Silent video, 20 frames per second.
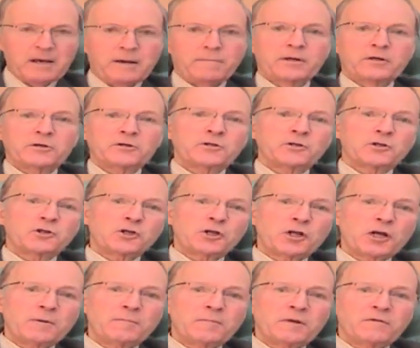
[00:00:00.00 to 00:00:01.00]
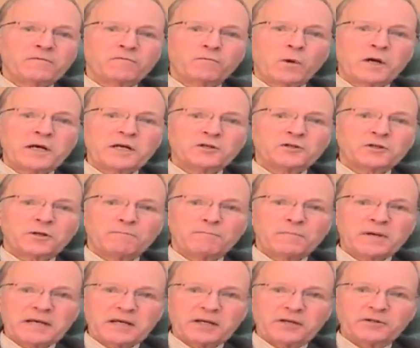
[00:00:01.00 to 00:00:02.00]
Because the chairman of Ways and
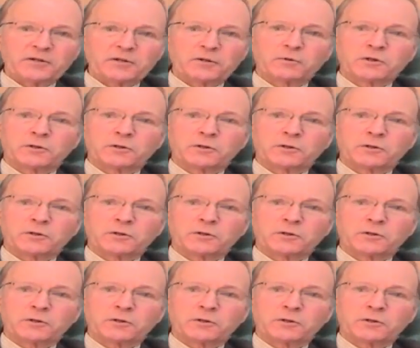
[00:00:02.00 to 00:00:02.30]
Means,